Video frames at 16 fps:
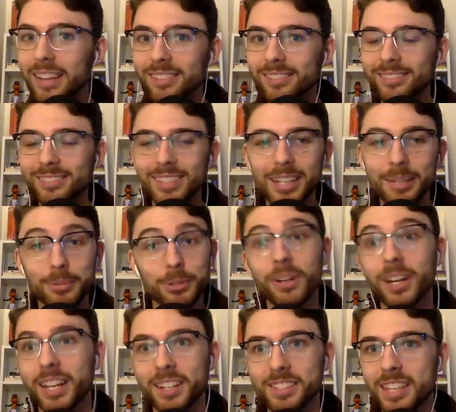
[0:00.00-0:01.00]
I'm still
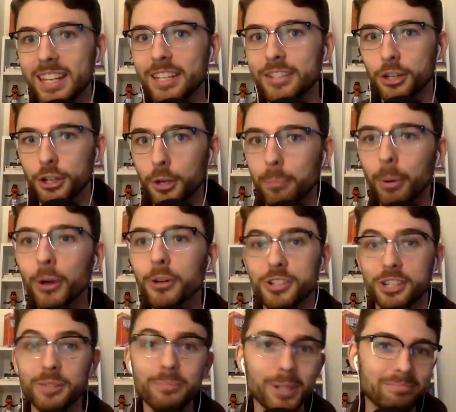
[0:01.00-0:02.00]
not going to say he's a good
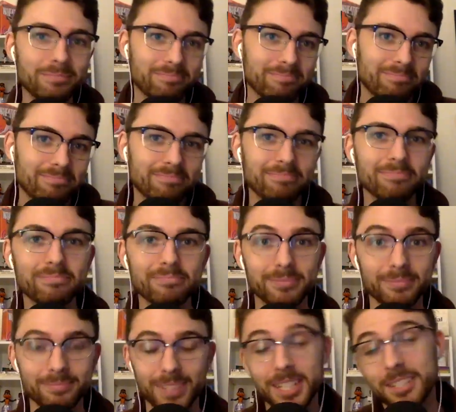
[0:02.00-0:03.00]
person, but
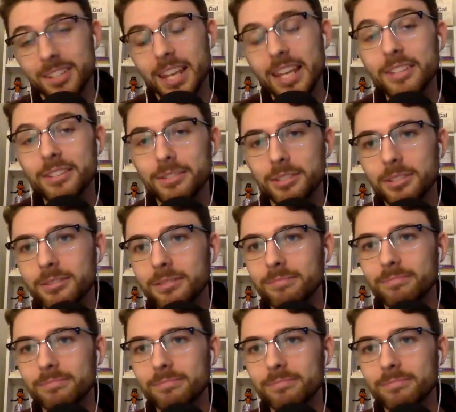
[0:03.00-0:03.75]
he's